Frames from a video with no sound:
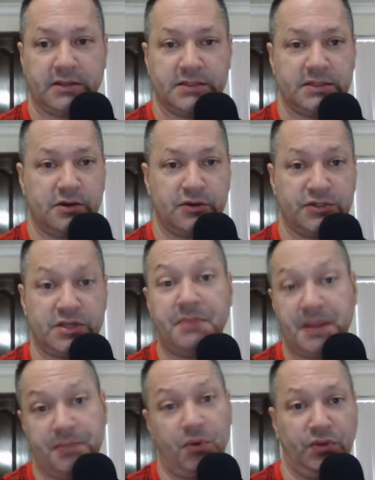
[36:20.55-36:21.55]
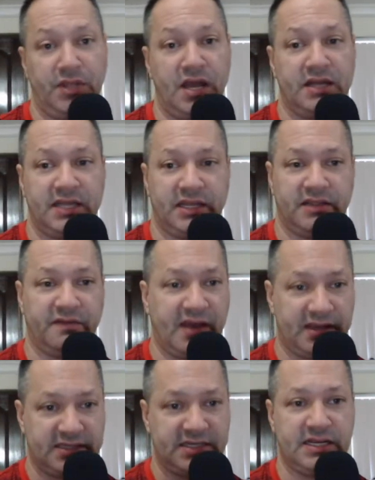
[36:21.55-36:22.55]
So some people will not take the
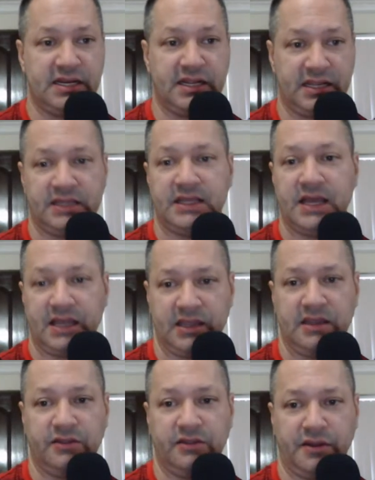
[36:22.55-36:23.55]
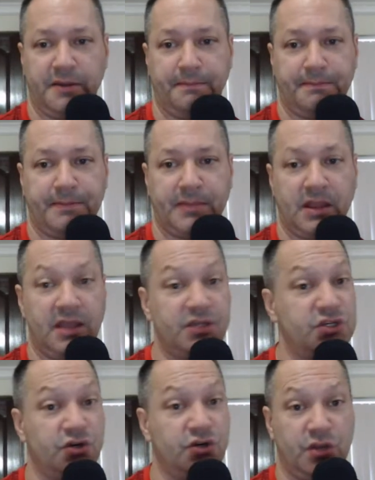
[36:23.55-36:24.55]
vaccine. I get that, Keith. Yep. I
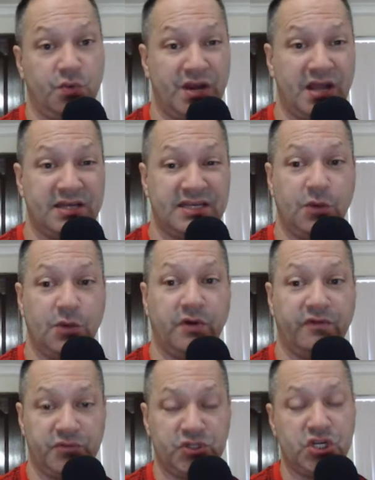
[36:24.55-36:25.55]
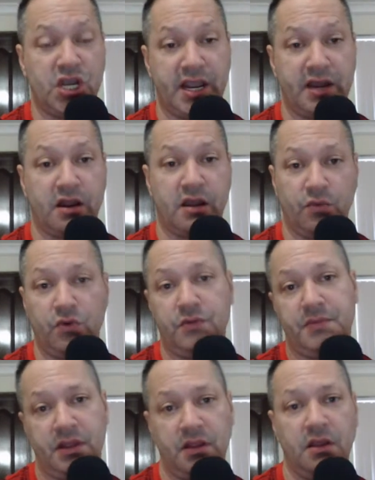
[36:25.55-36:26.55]
certainly would not take one from China. I
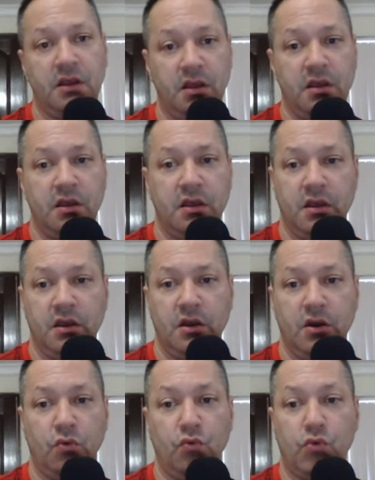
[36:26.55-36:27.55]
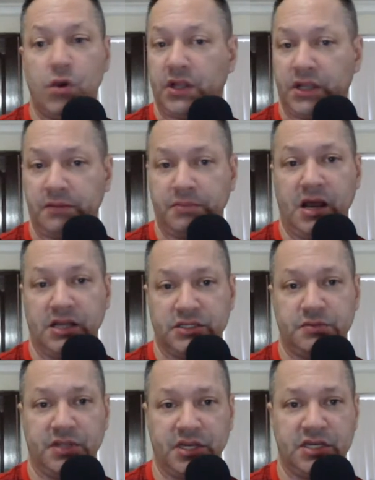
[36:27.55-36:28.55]
would be willing
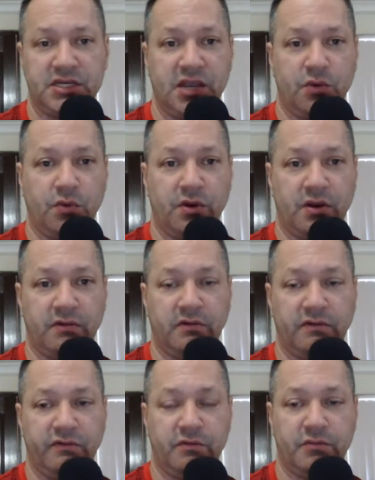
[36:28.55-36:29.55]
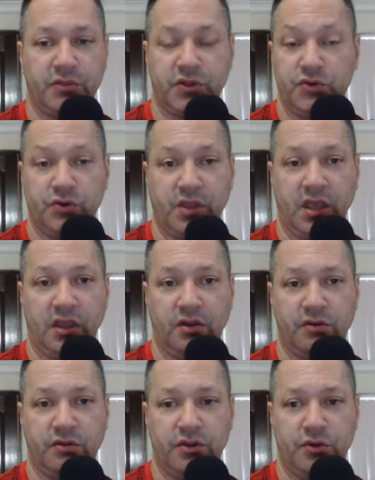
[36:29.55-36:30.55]
possibly to take one from the
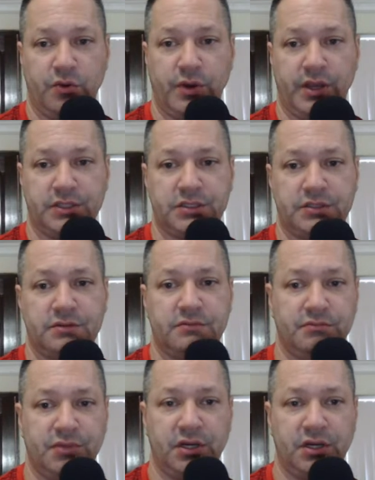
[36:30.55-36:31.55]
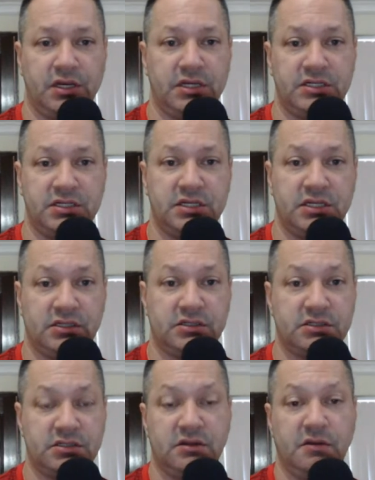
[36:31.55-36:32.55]
UK or the US, but
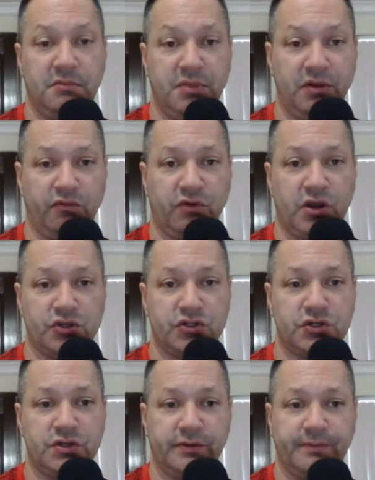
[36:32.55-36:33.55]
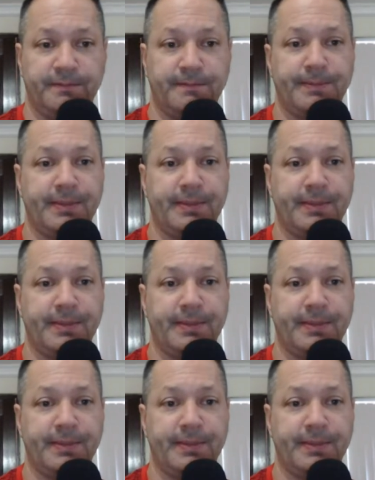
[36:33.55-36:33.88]
it's a bit rushed too.